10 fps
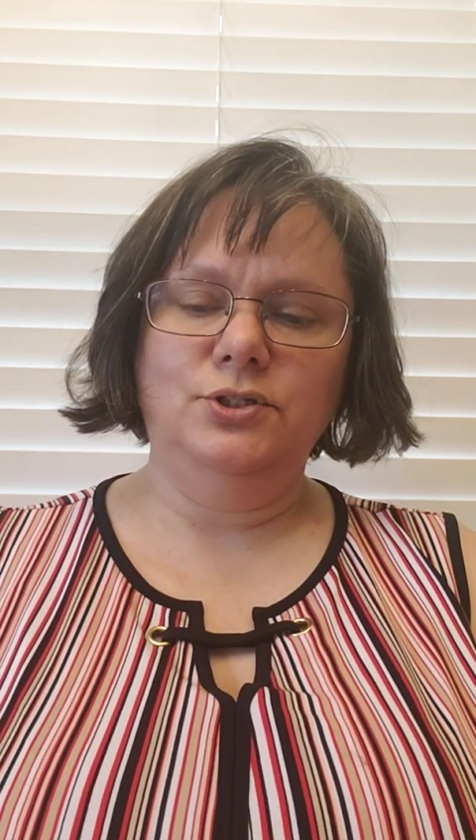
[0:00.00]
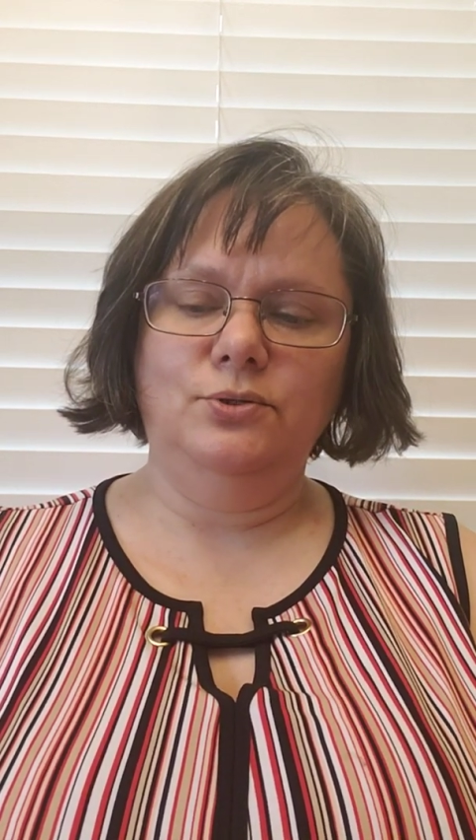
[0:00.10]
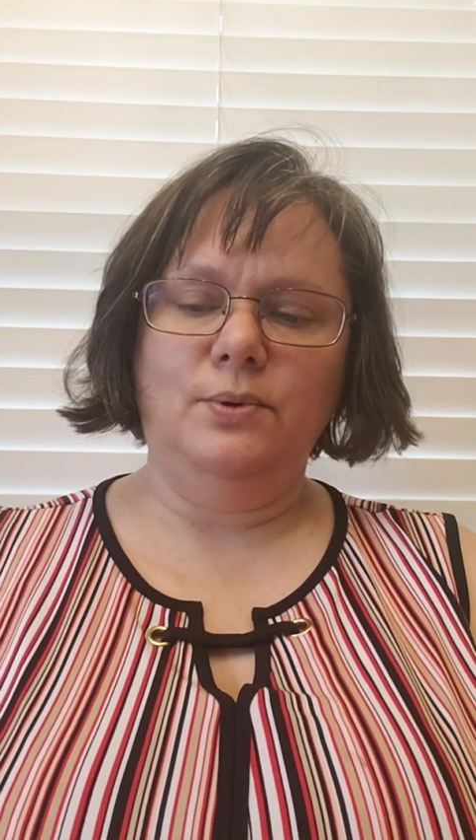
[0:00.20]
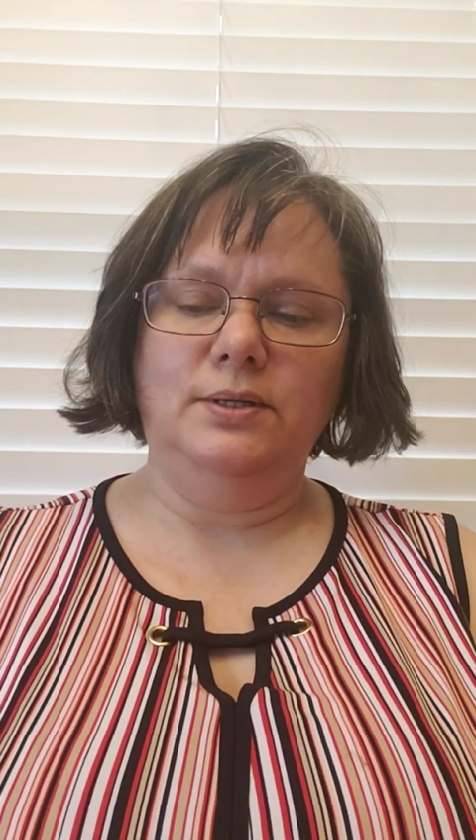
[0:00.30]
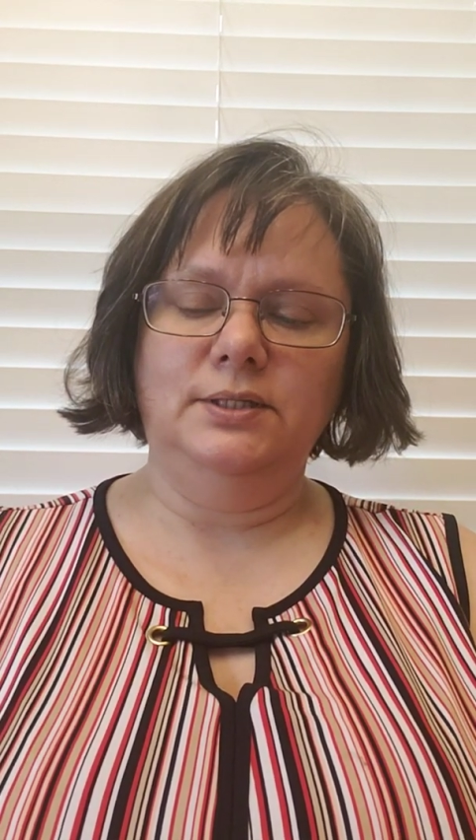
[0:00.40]

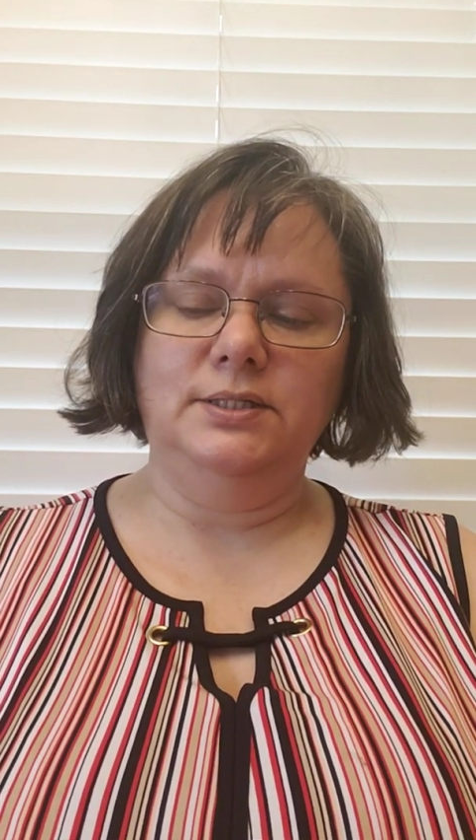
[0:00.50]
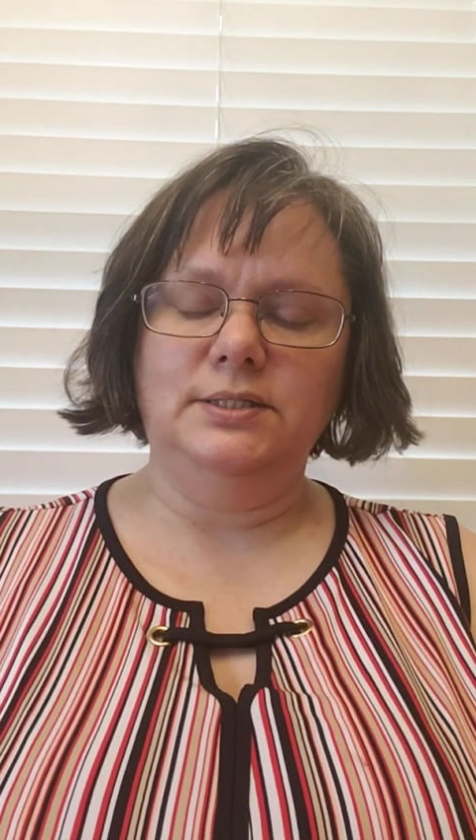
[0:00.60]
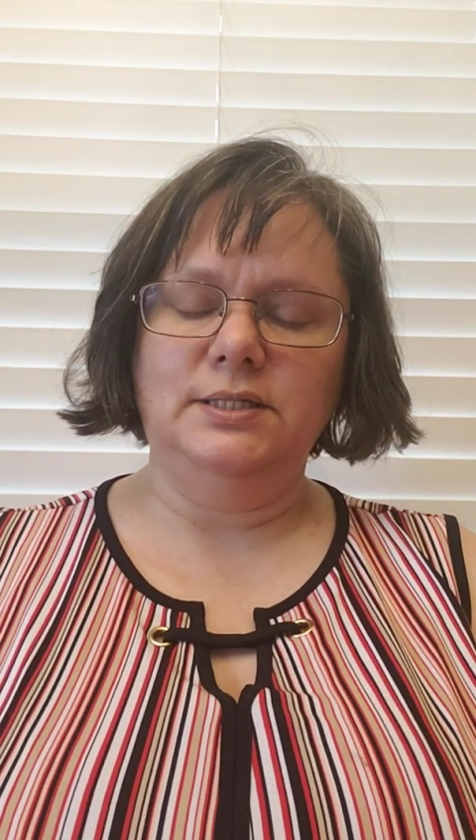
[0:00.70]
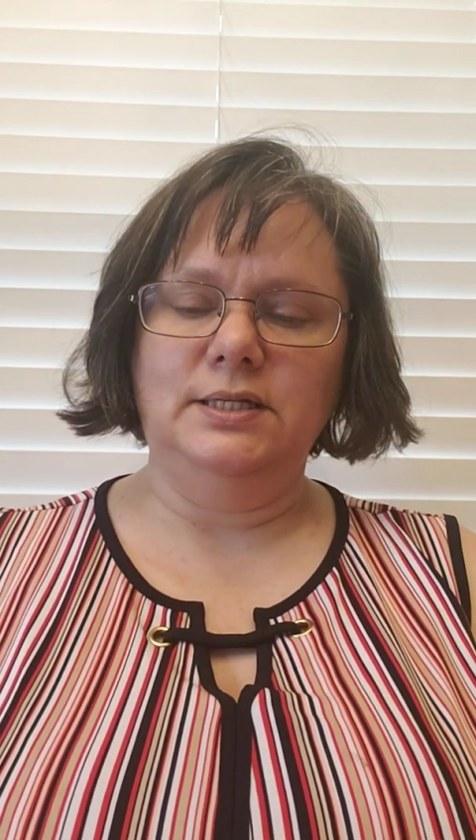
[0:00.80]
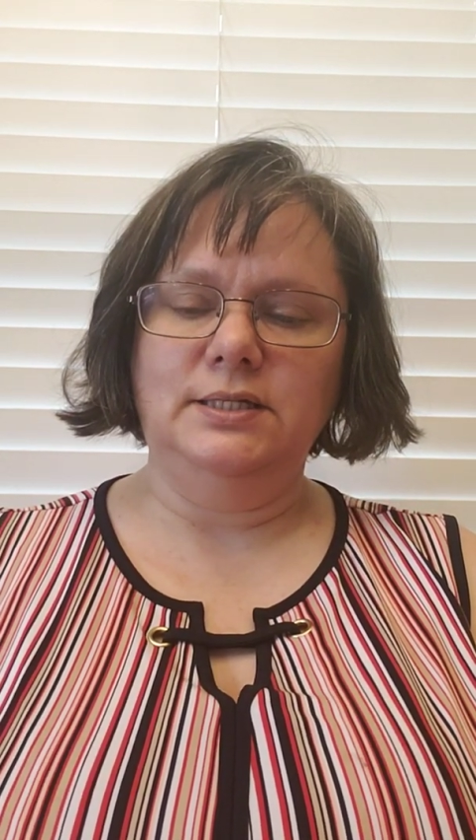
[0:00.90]
who are
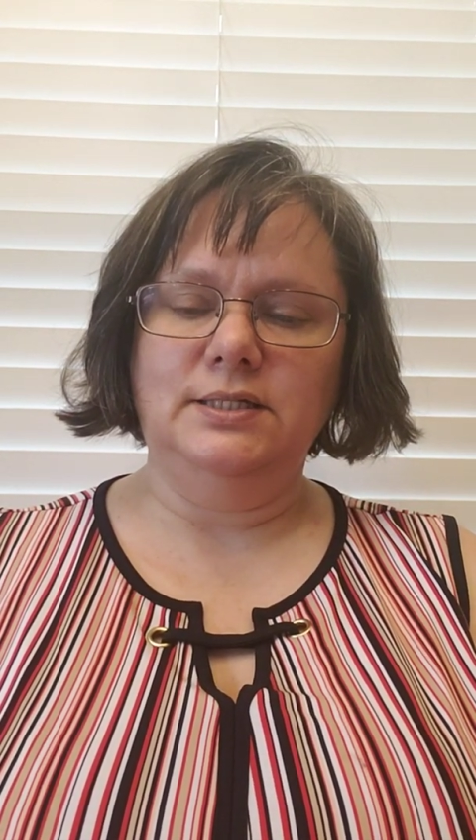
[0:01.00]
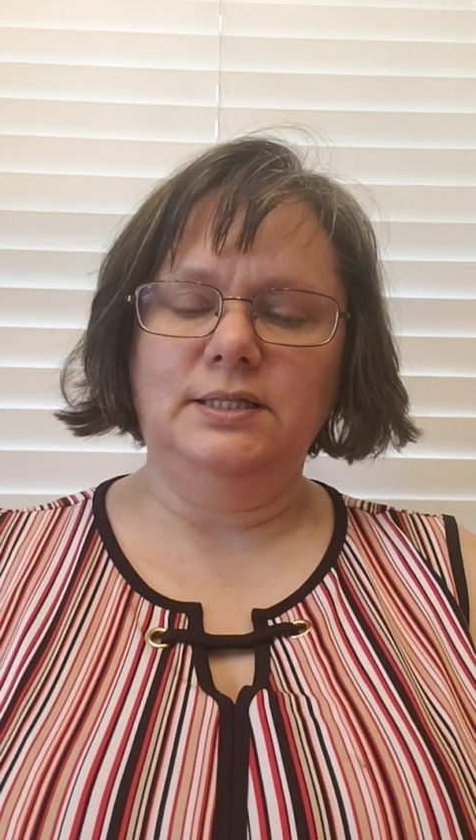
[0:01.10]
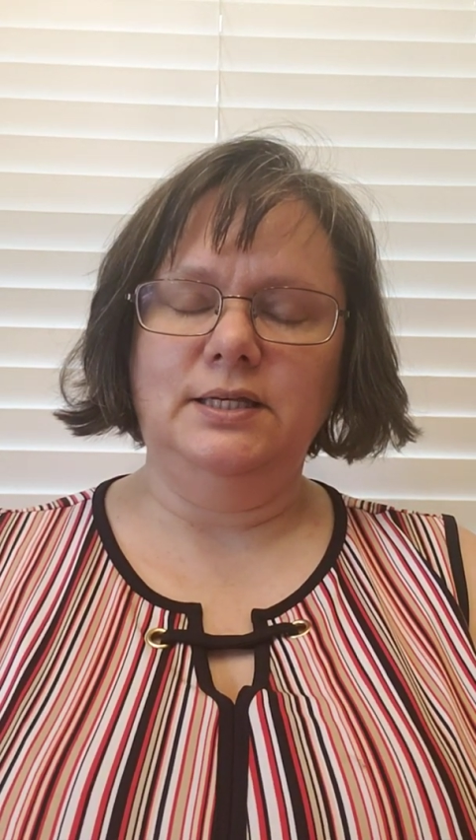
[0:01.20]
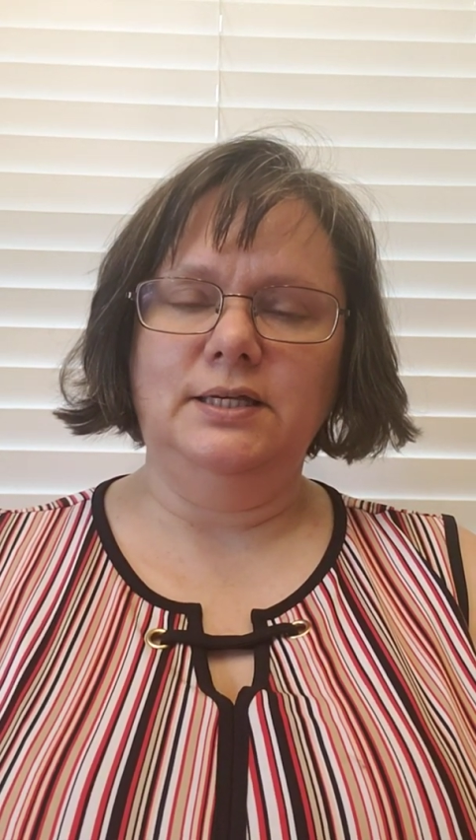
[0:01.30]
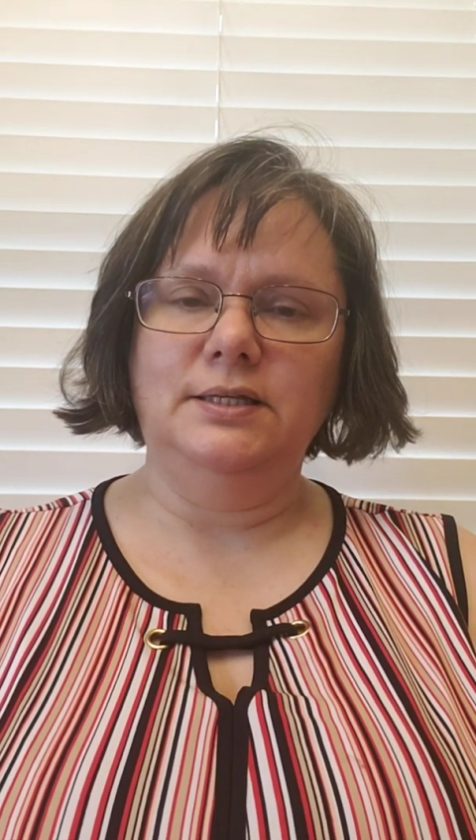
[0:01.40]
listening to
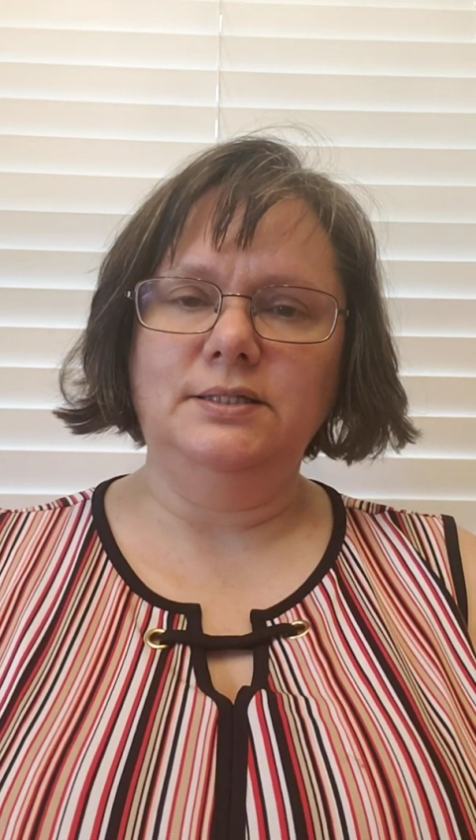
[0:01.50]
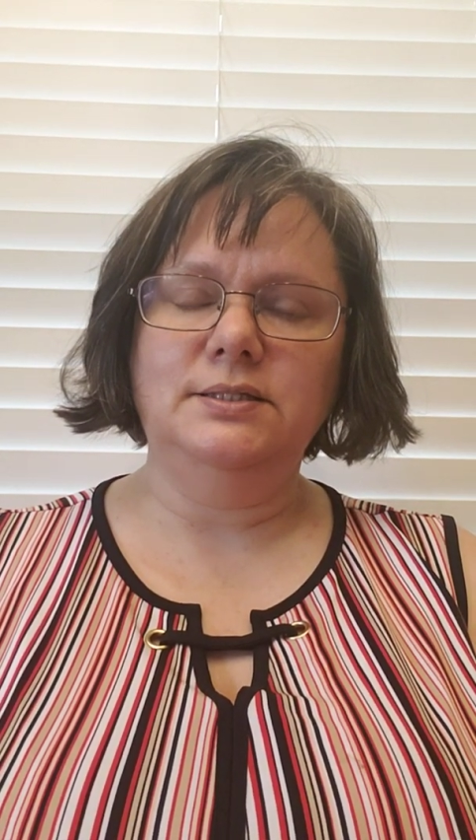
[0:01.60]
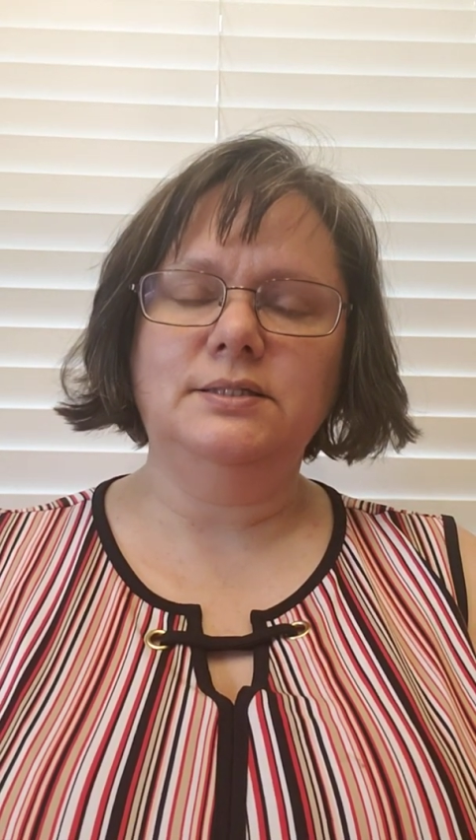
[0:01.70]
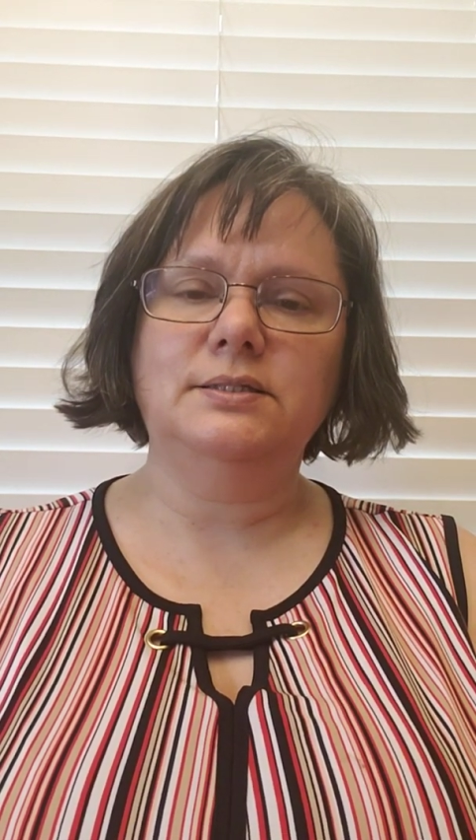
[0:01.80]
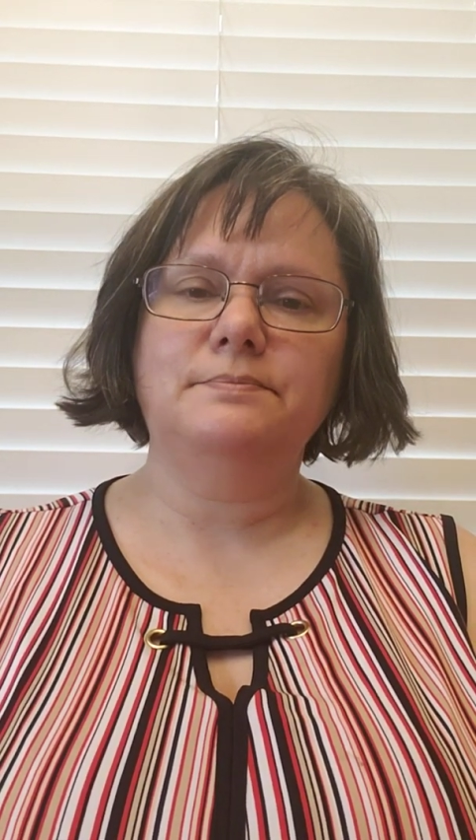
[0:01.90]

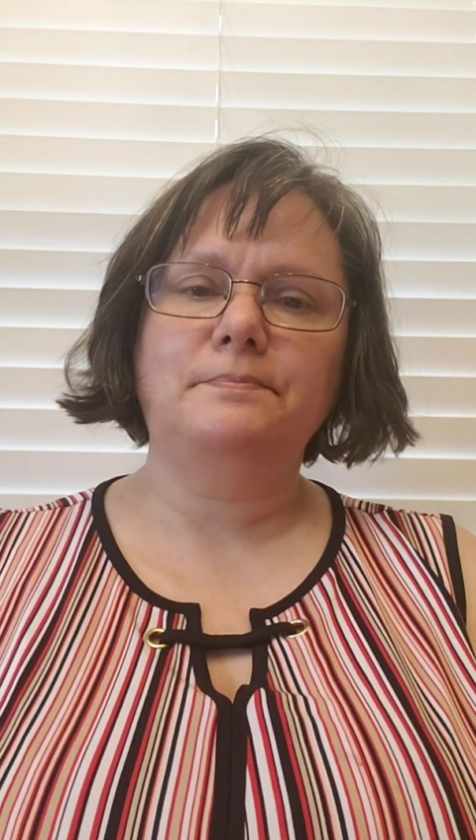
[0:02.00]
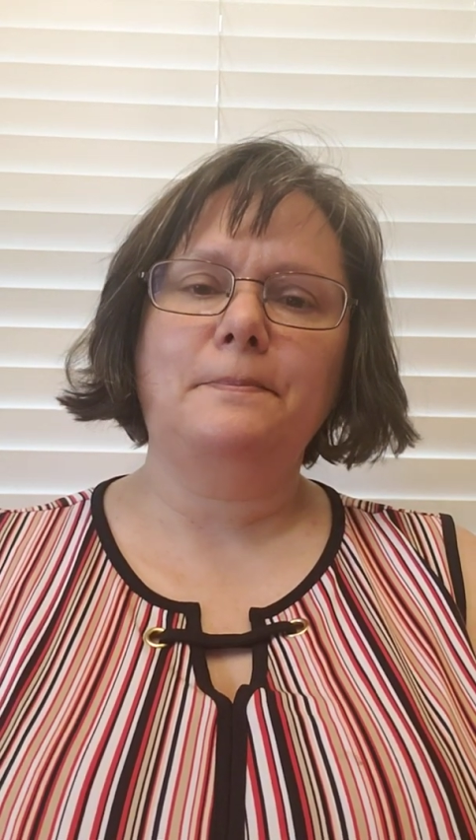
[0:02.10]
this,